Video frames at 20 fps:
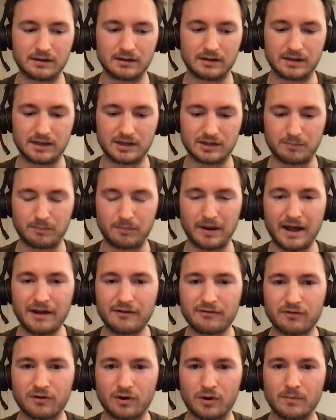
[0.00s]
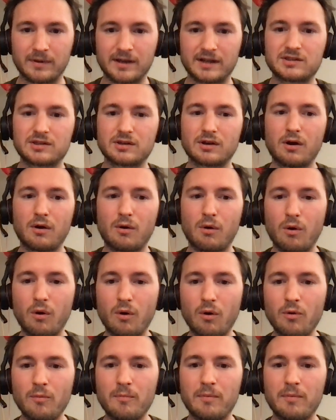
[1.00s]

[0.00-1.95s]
this platform gets a whole